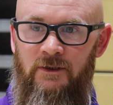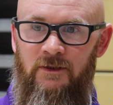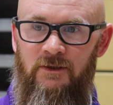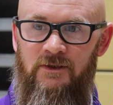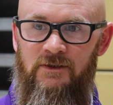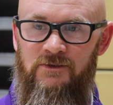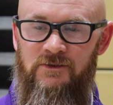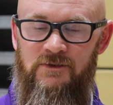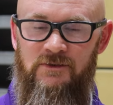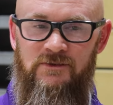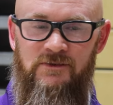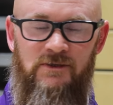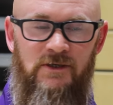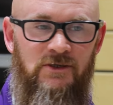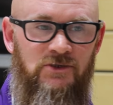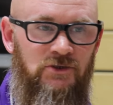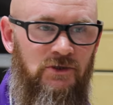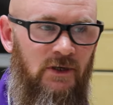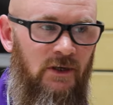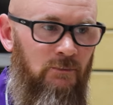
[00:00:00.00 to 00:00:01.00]
He's a
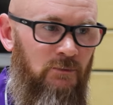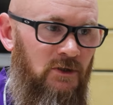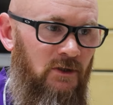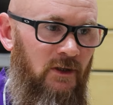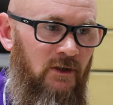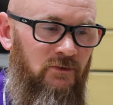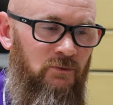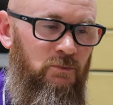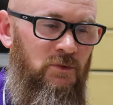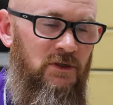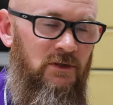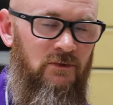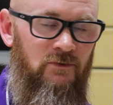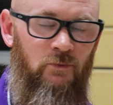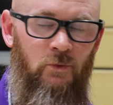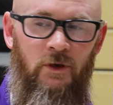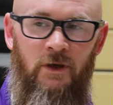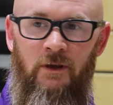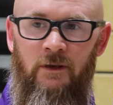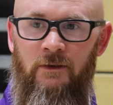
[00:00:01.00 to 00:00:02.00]
state champ, Class B as
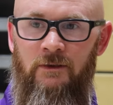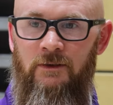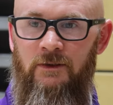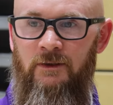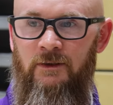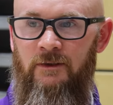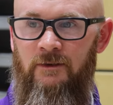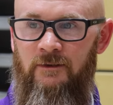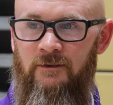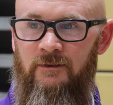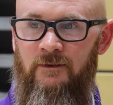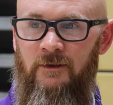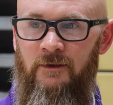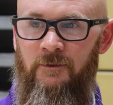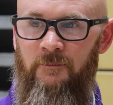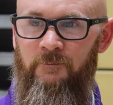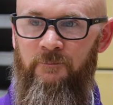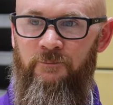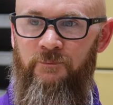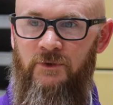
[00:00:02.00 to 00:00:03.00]
well.
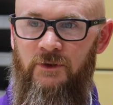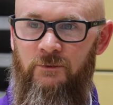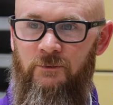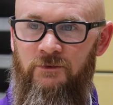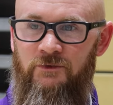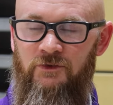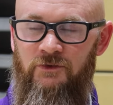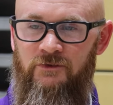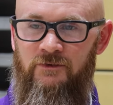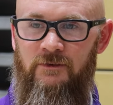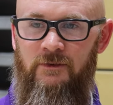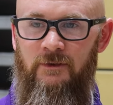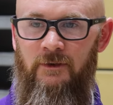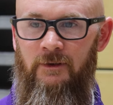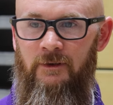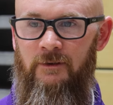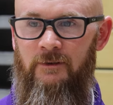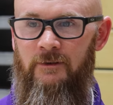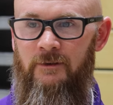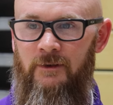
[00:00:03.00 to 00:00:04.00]
And we just
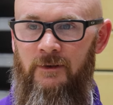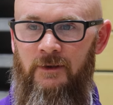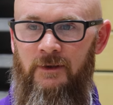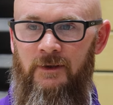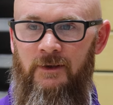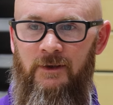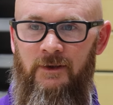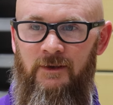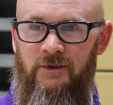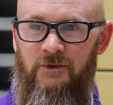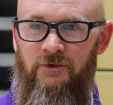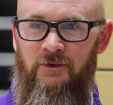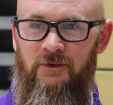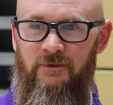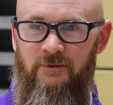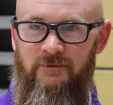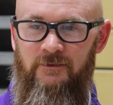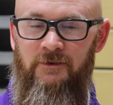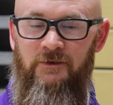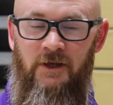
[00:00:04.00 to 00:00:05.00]

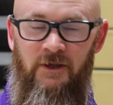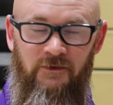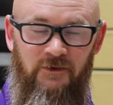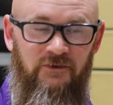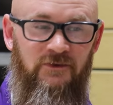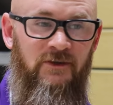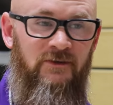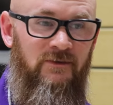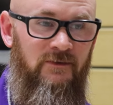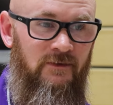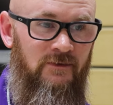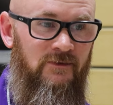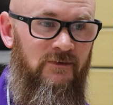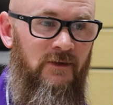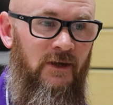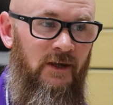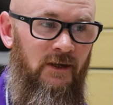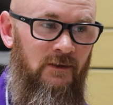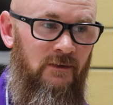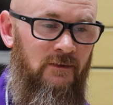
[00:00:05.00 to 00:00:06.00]
on the distance
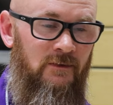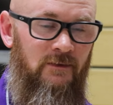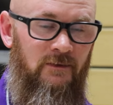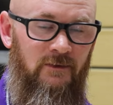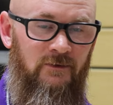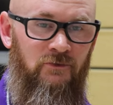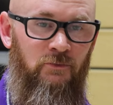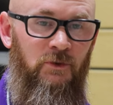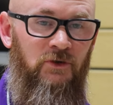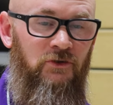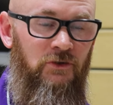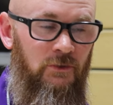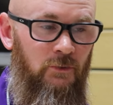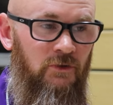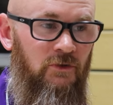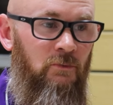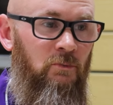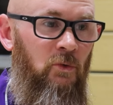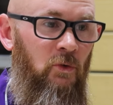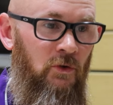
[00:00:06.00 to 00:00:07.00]
side, especially
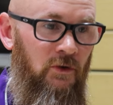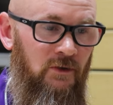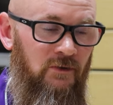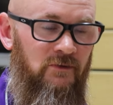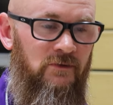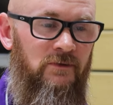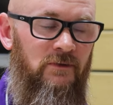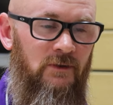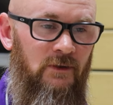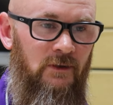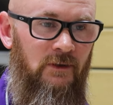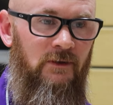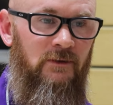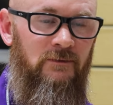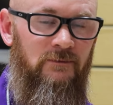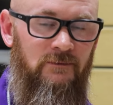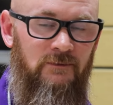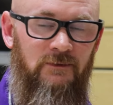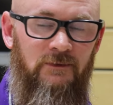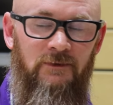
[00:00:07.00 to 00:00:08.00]
with the boys,
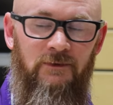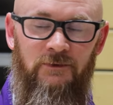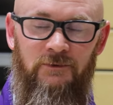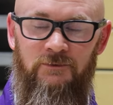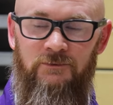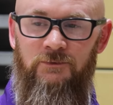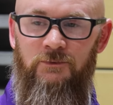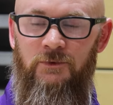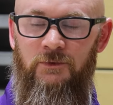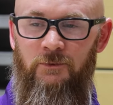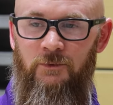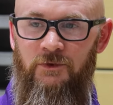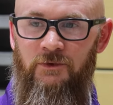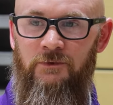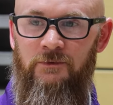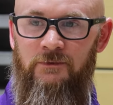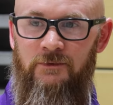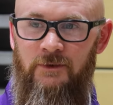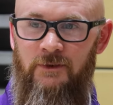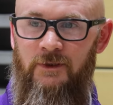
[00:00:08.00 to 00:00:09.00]

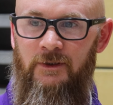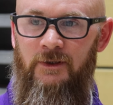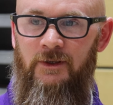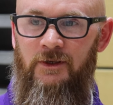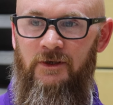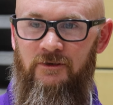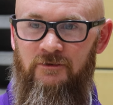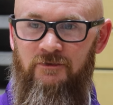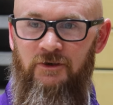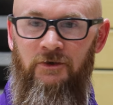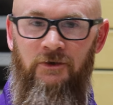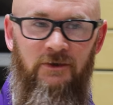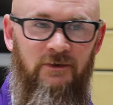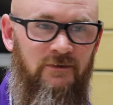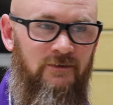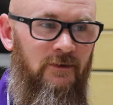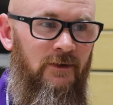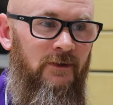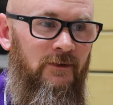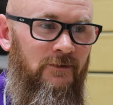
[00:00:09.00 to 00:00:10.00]
we're very
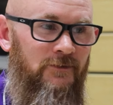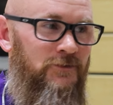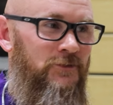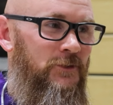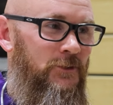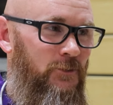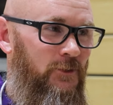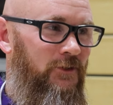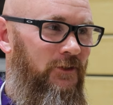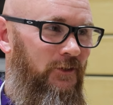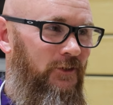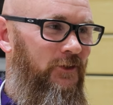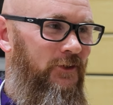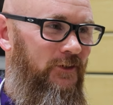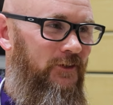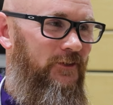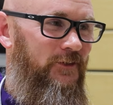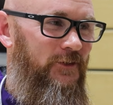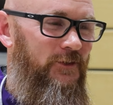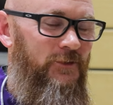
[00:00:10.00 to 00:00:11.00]
excited to see what they're
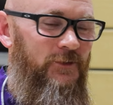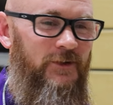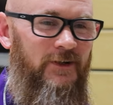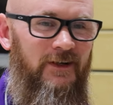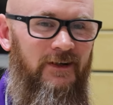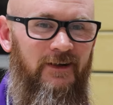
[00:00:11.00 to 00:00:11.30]
going to do.